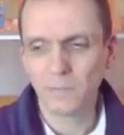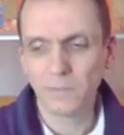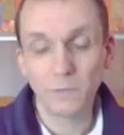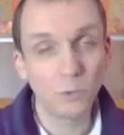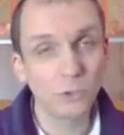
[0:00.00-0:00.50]

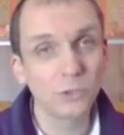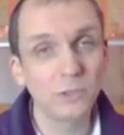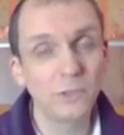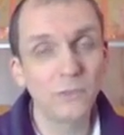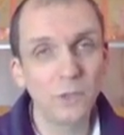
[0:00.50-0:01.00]

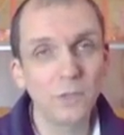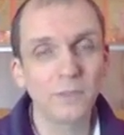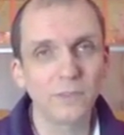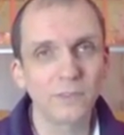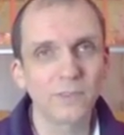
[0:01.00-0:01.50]
devotional
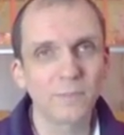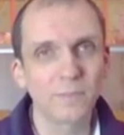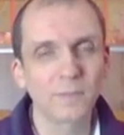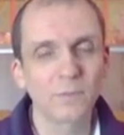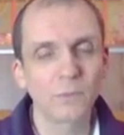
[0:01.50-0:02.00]
service
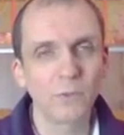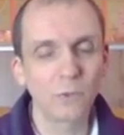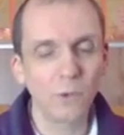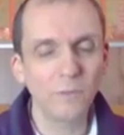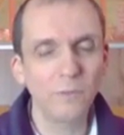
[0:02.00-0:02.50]

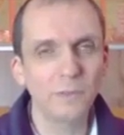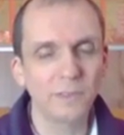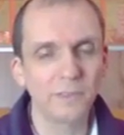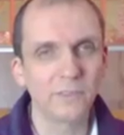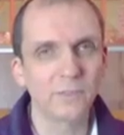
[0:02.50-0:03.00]
with
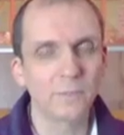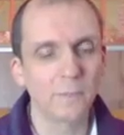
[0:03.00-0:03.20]
confidence.